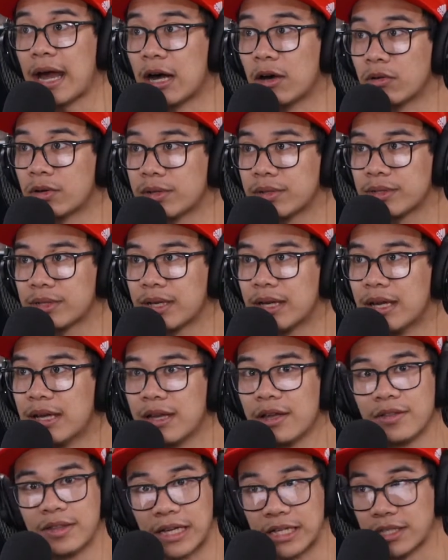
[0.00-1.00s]
hours,
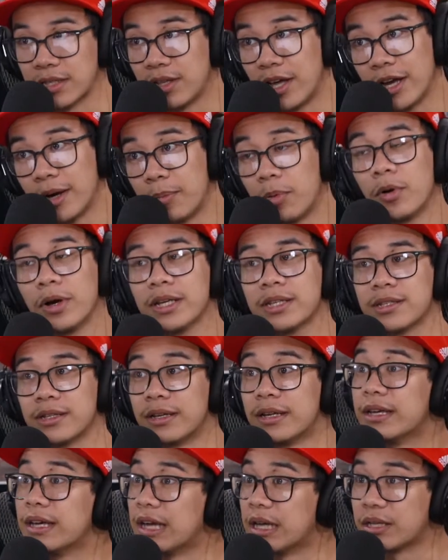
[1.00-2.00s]
that's a lot of
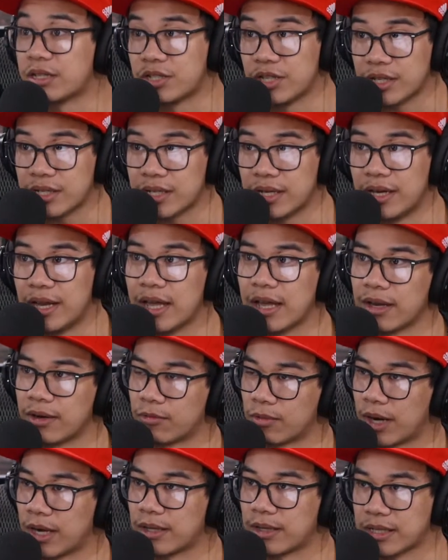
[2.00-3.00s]
poison. It's just dead,
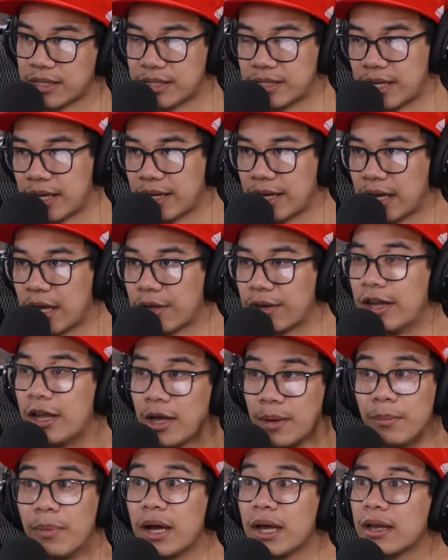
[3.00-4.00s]
right? That's a technicality.
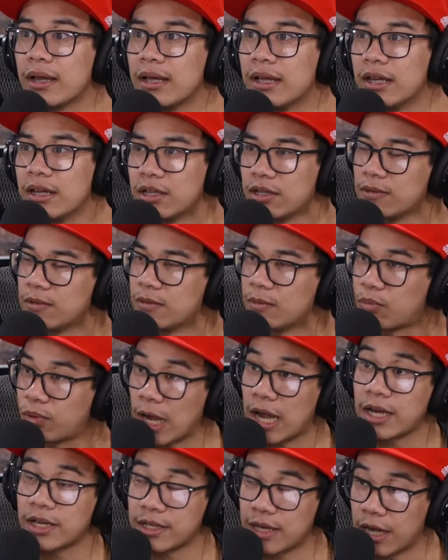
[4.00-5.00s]
But
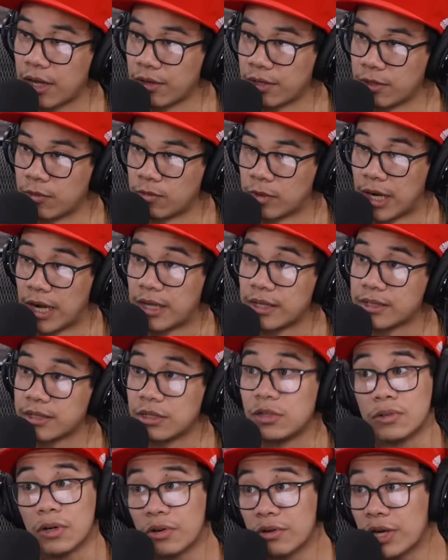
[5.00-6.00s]
practicality-wise,
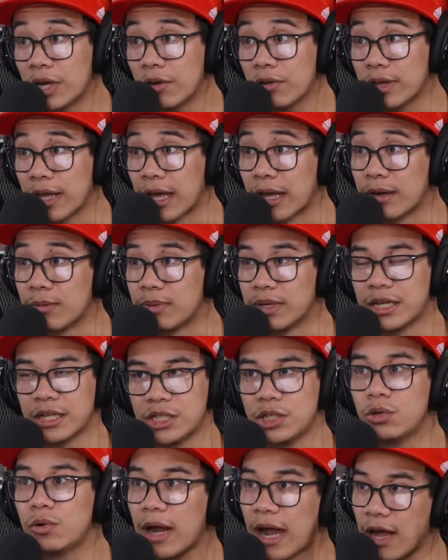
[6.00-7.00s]
you don't know that
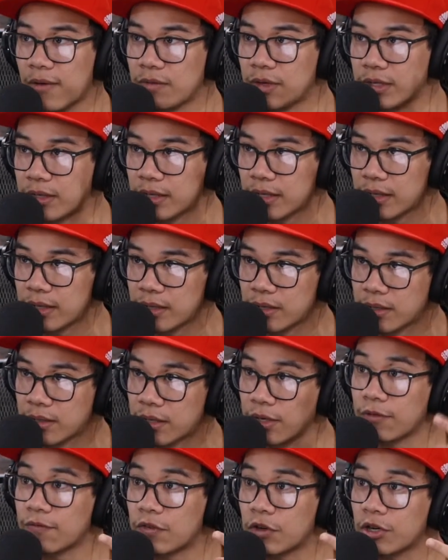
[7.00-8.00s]
because you haven't
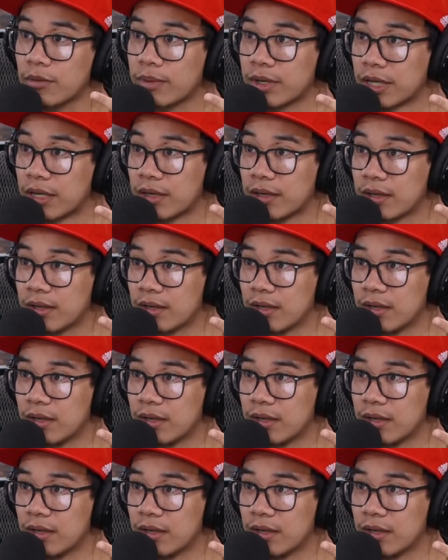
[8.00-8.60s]
confirmed it.